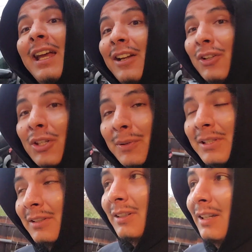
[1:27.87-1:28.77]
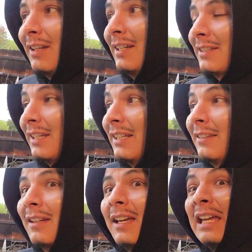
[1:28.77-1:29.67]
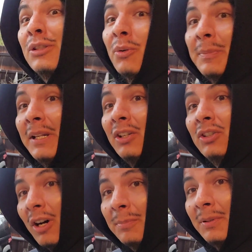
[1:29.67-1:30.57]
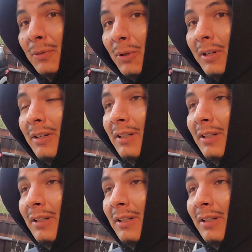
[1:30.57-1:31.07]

And another reason is that it's already been done before.